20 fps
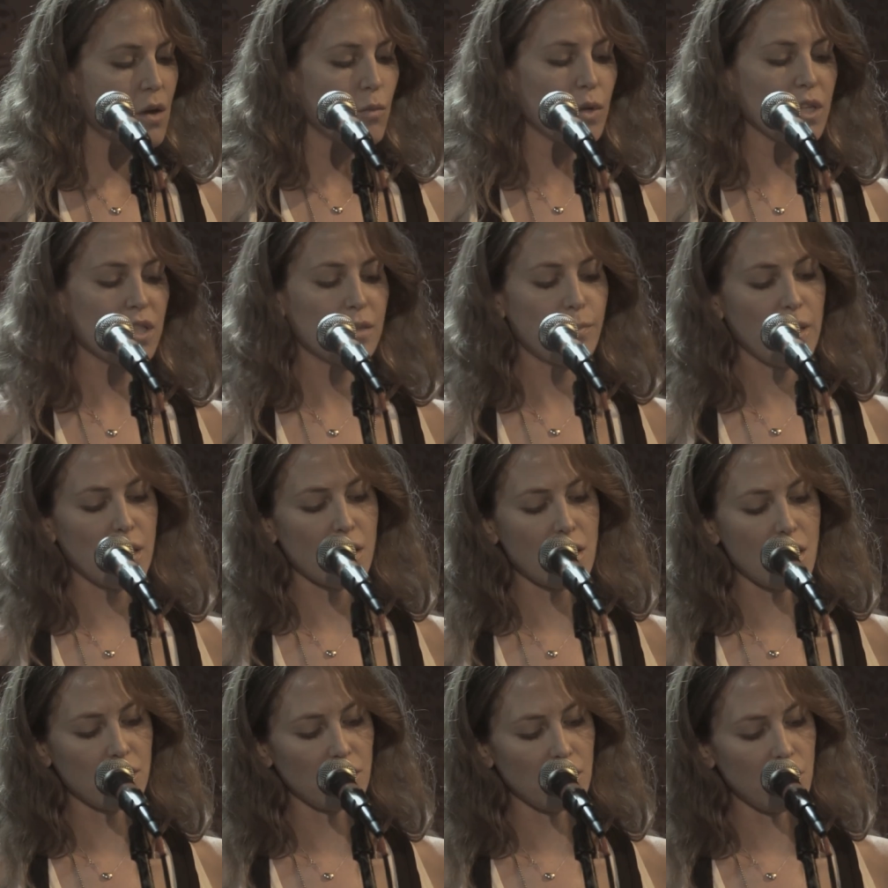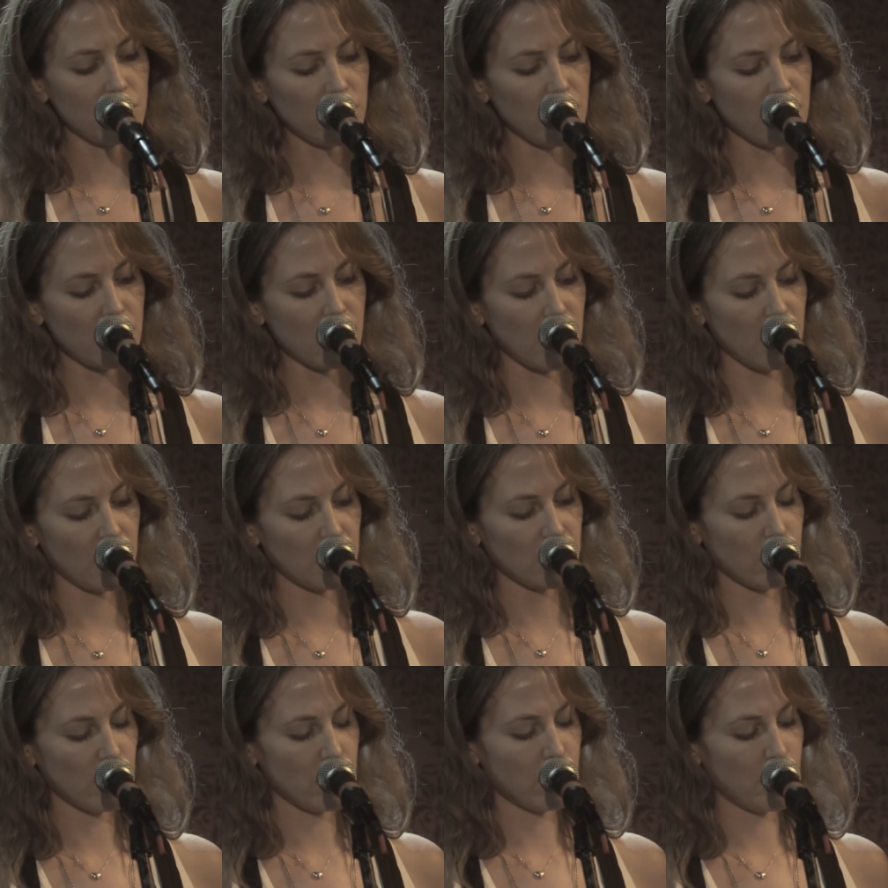We speak on lonely
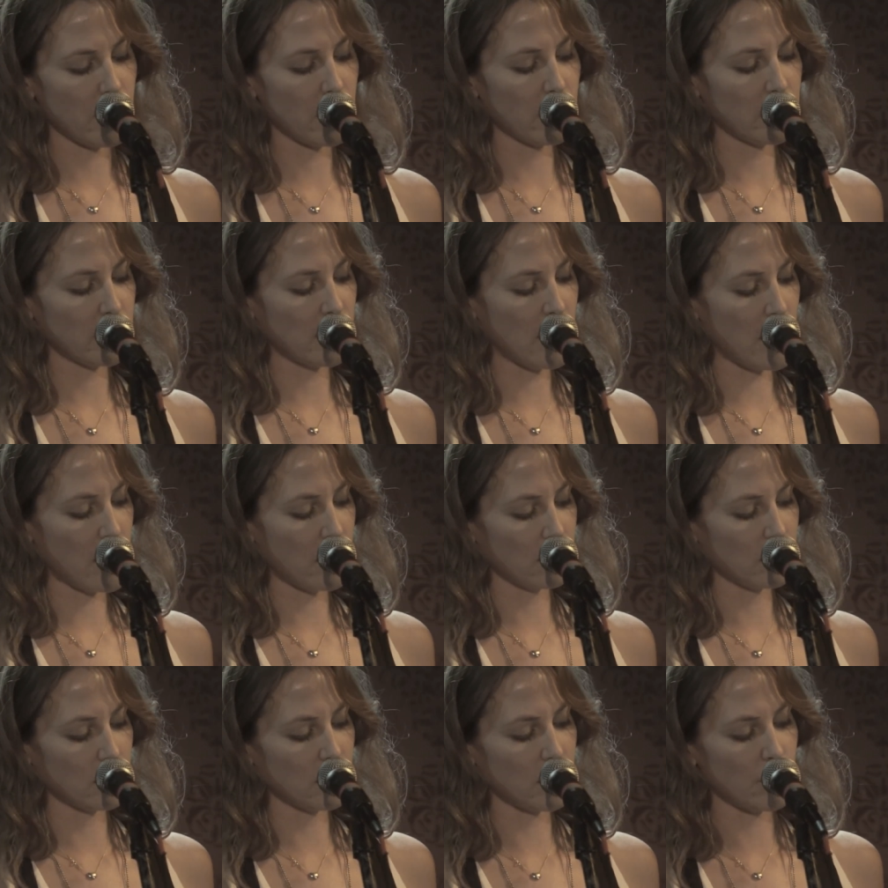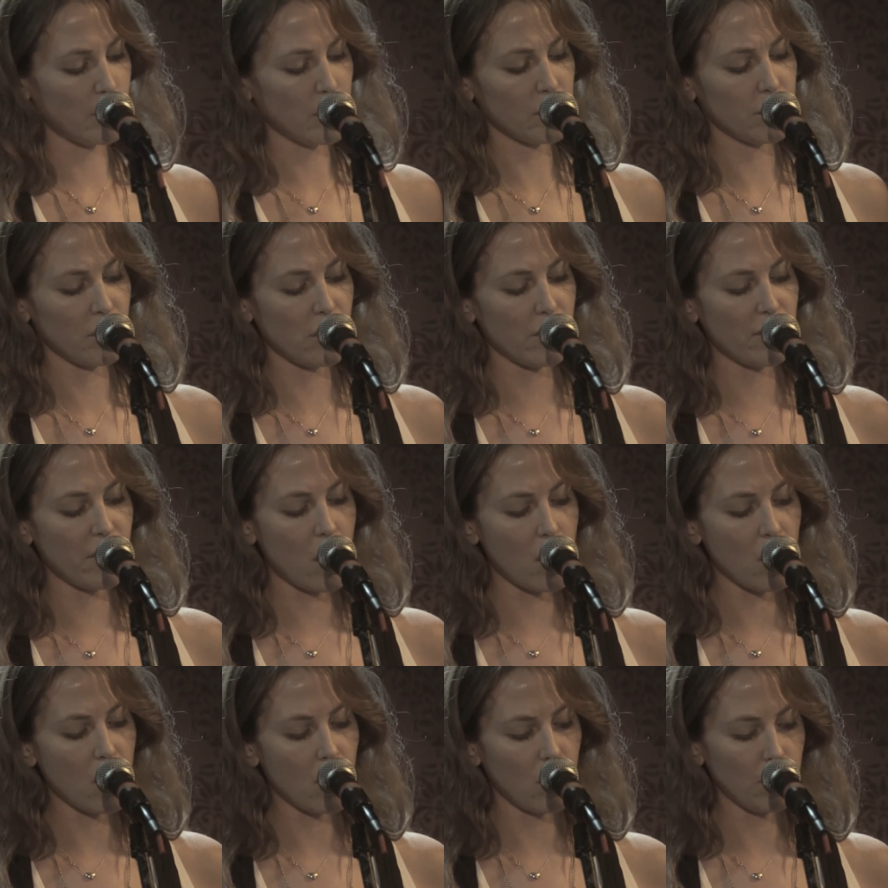things with bitter sounds and preserve
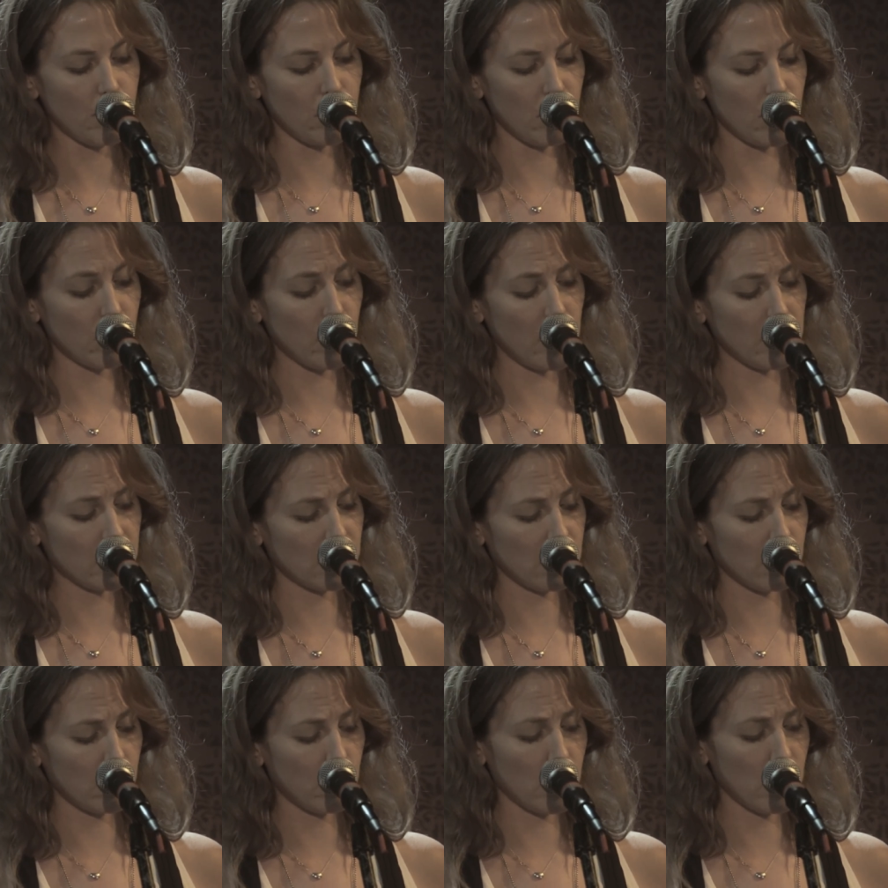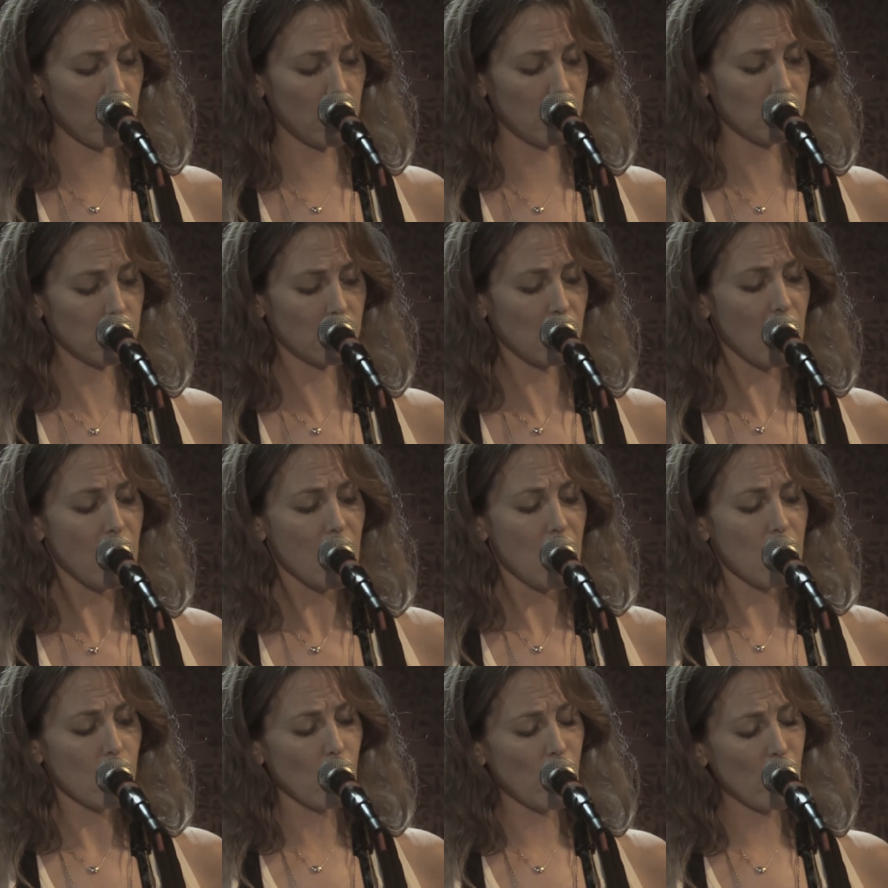our hope with wasted words.
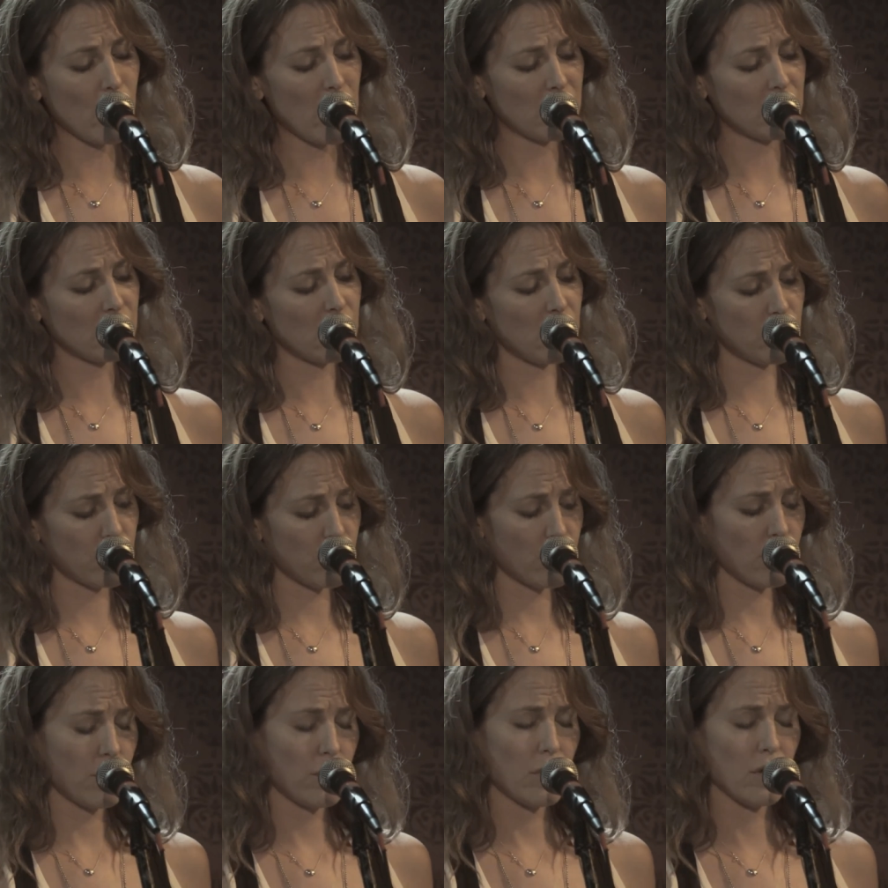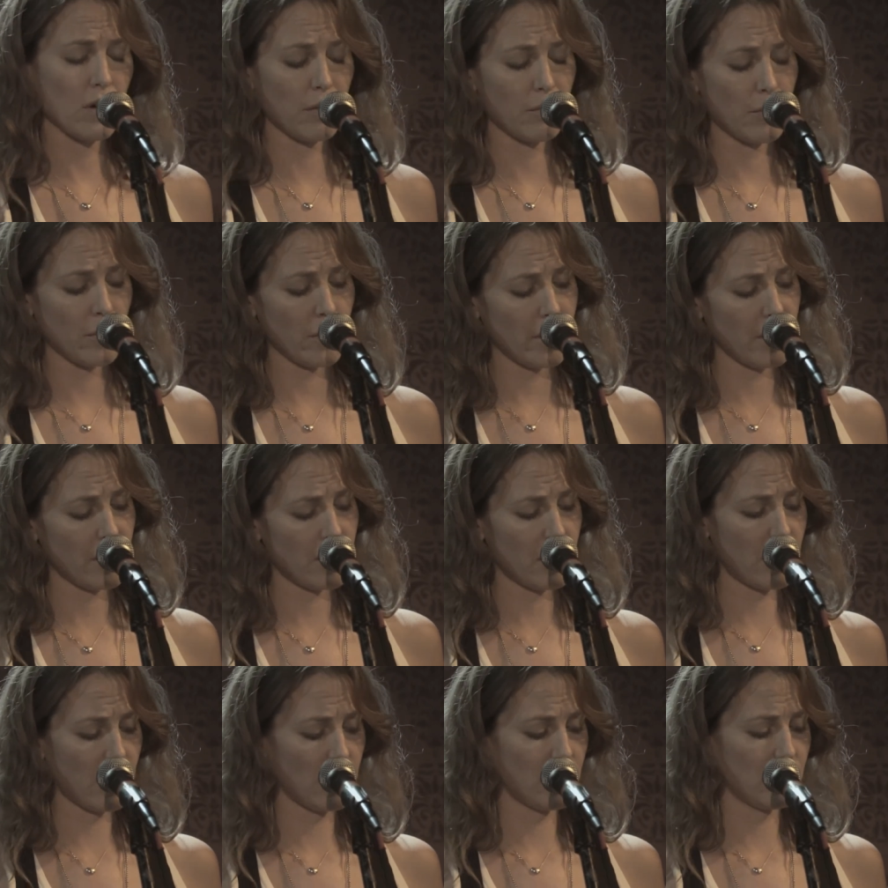We waste our truth on pretty
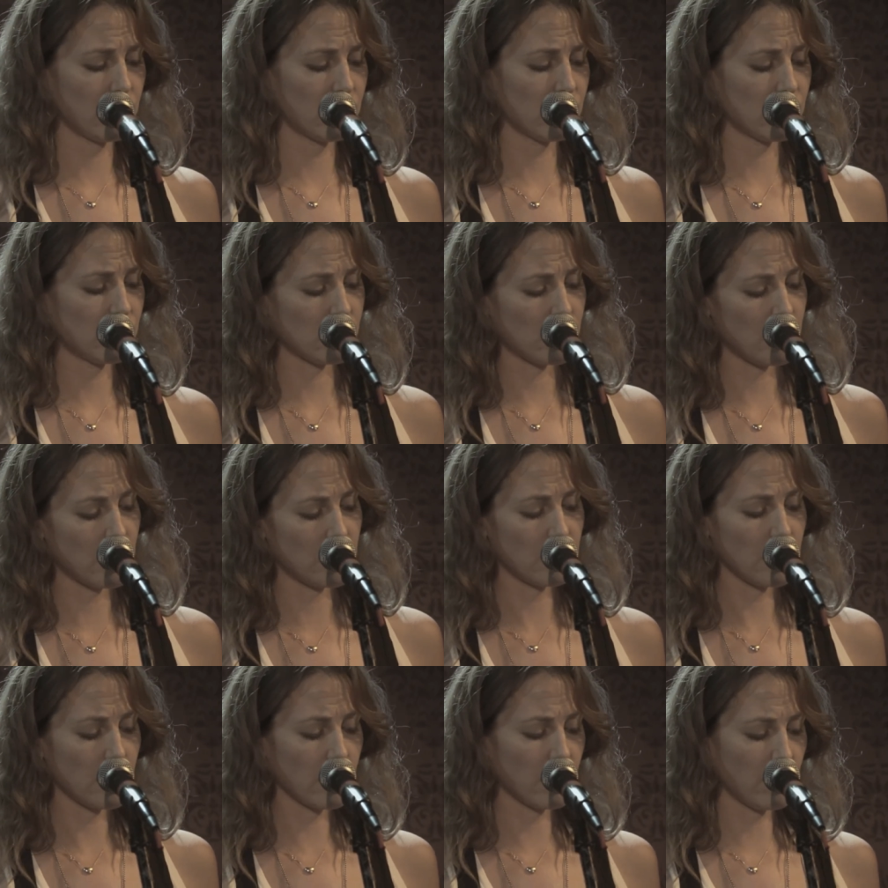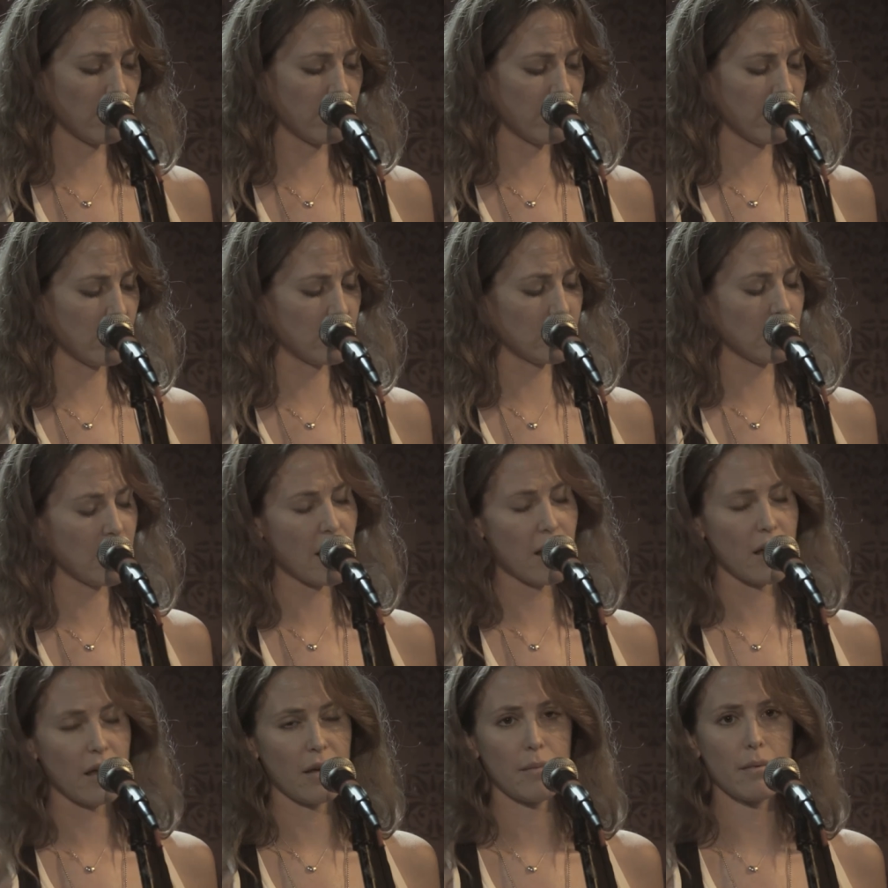things that tickle for a
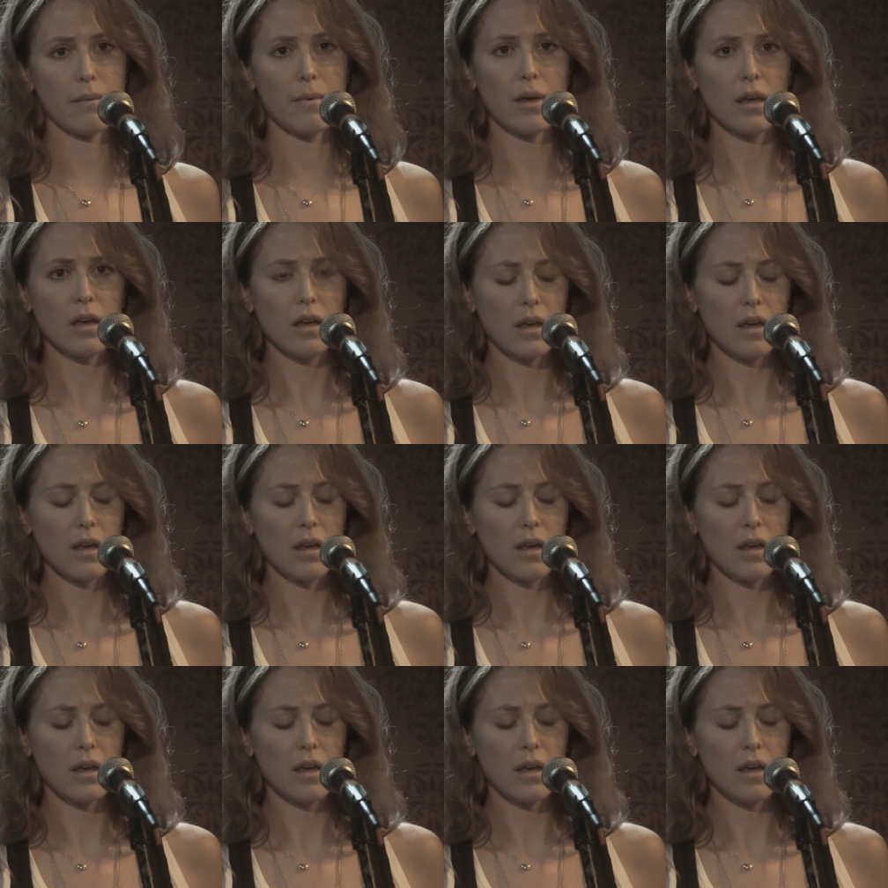time,